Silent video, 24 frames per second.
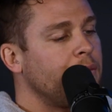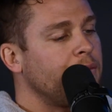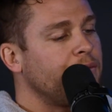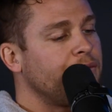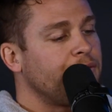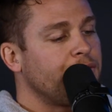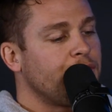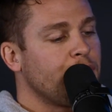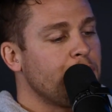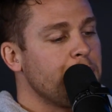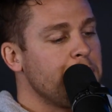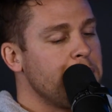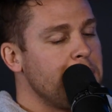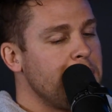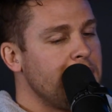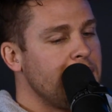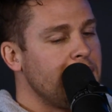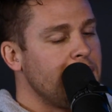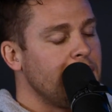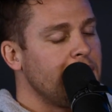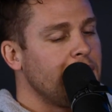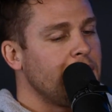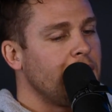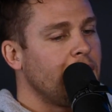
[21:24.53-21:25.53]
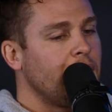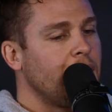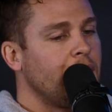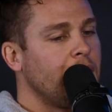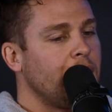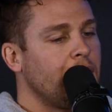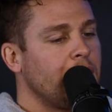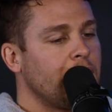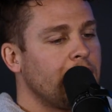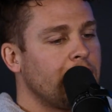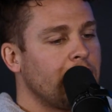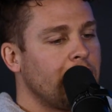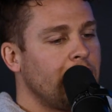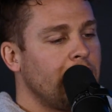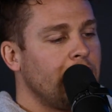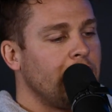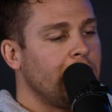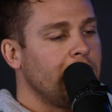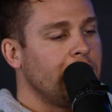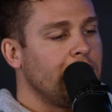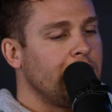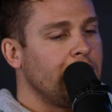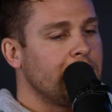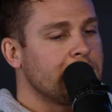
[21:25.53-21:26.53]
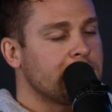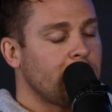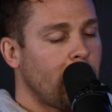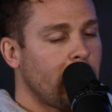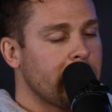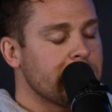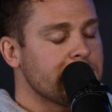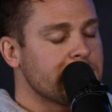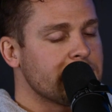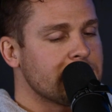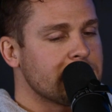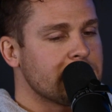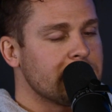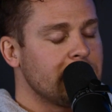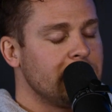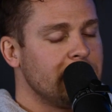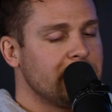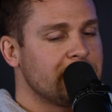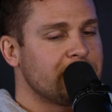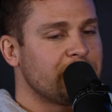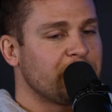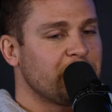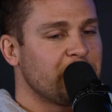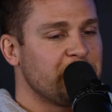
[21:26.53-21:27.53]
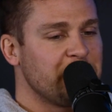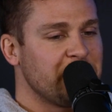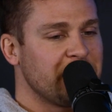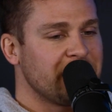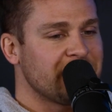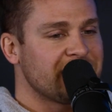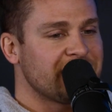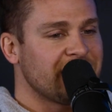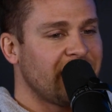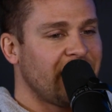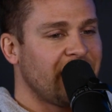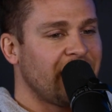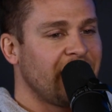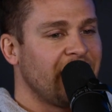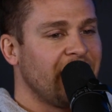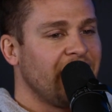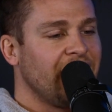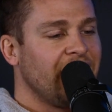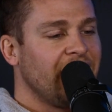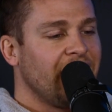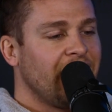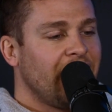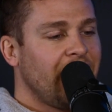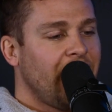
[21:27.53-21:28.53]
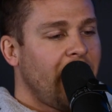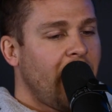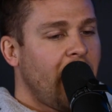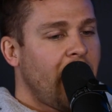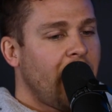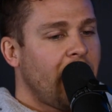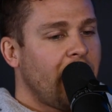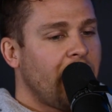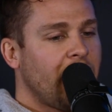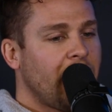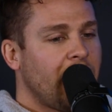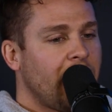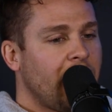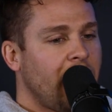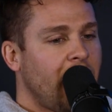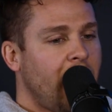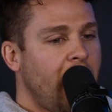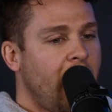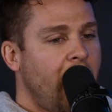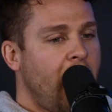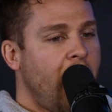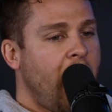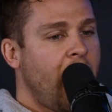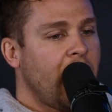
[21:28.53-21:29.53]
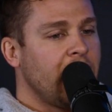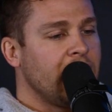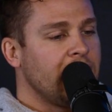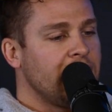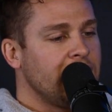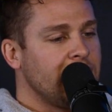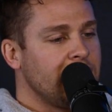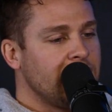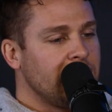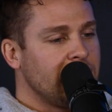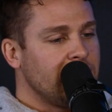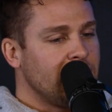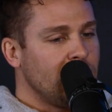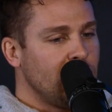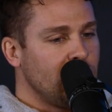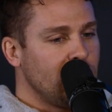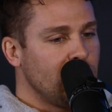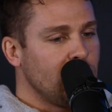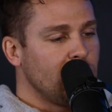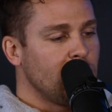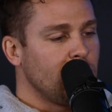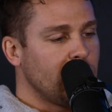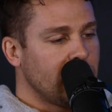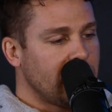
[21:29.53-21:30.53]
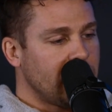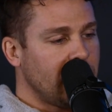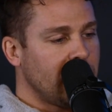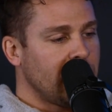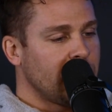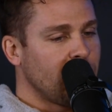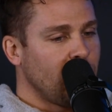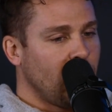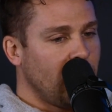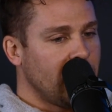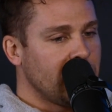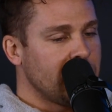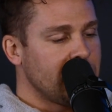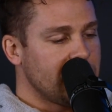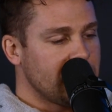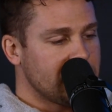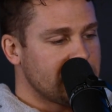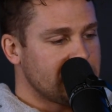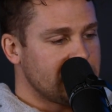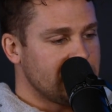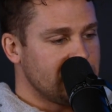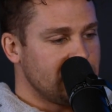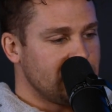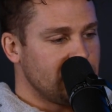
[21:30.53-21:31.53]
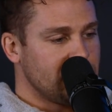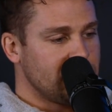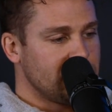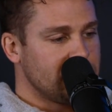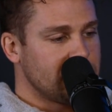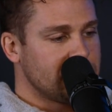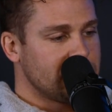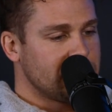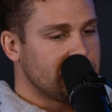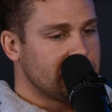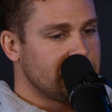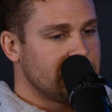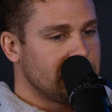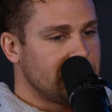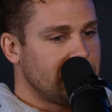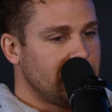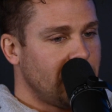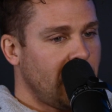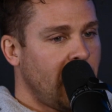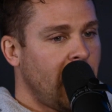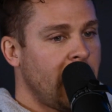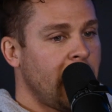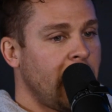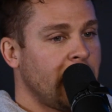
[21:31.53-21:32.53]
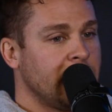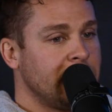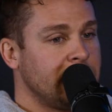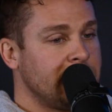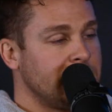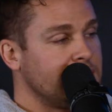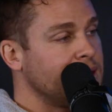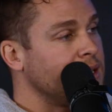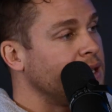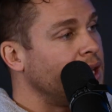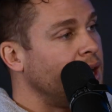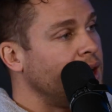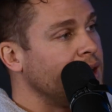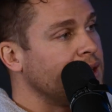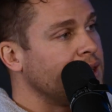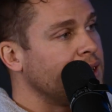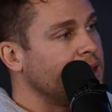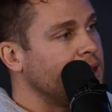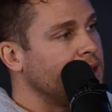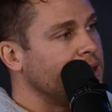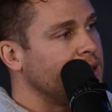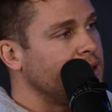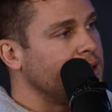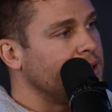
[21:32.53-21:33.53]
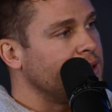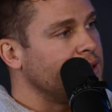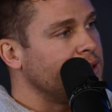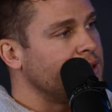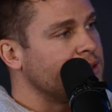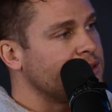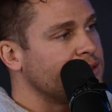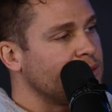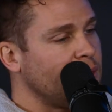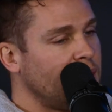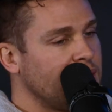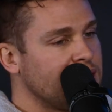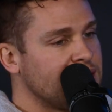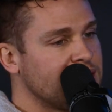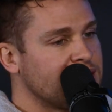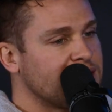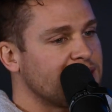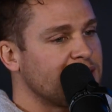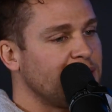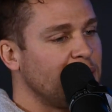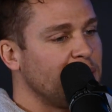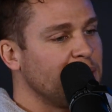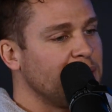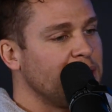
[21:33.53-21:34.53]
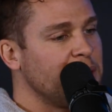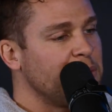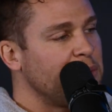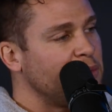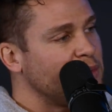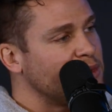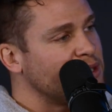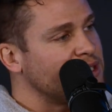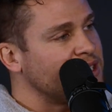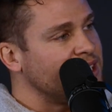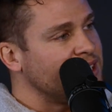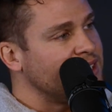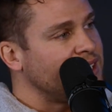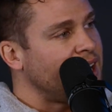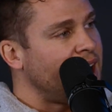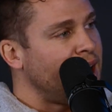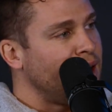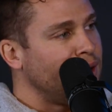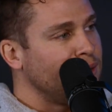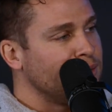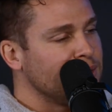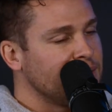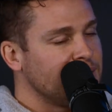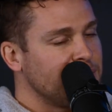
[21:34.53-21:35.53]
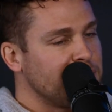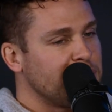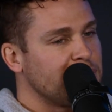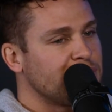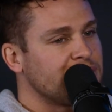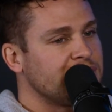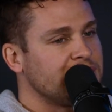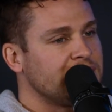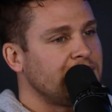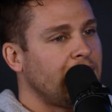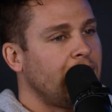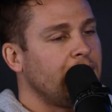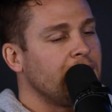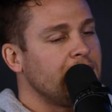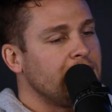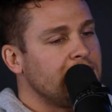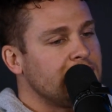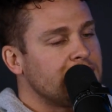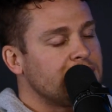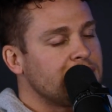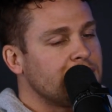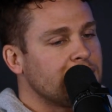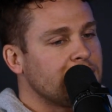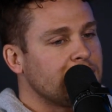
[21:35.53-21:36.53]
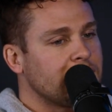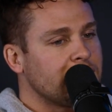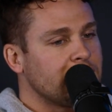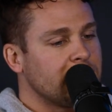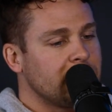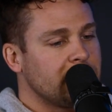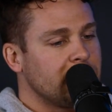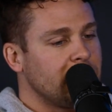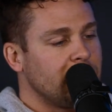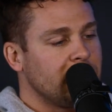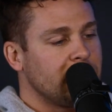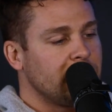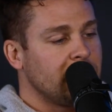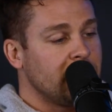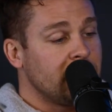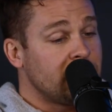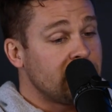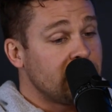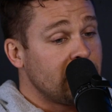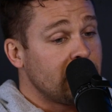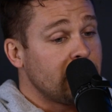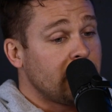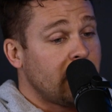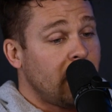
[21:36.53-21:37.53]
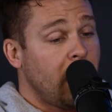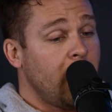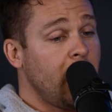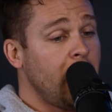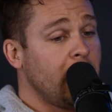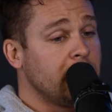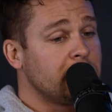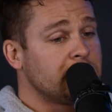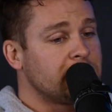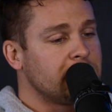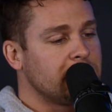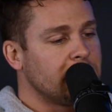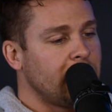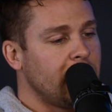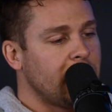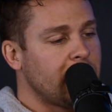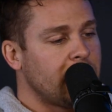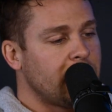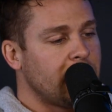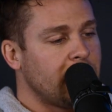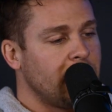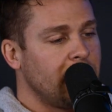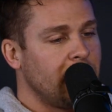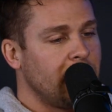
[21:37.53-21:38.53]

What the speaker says: For me, as hard as this is for me to say, I knew what God wanted us to do. And I didn't like it. And so I just slowly pushed it down. And it took God to like